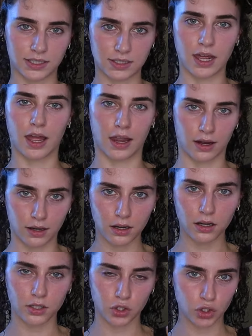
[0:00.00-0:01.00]
this
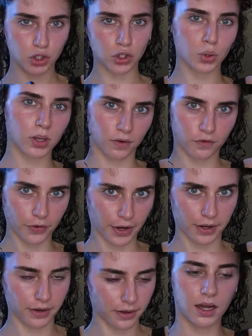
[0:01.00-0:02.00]
hair to the
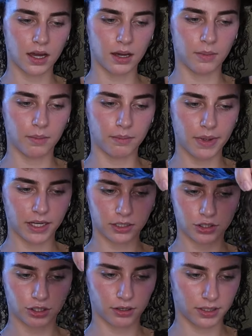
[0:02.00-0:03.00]
front, making
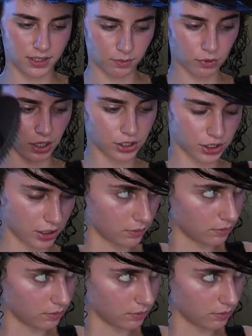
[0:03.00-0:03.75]
sure it's brushed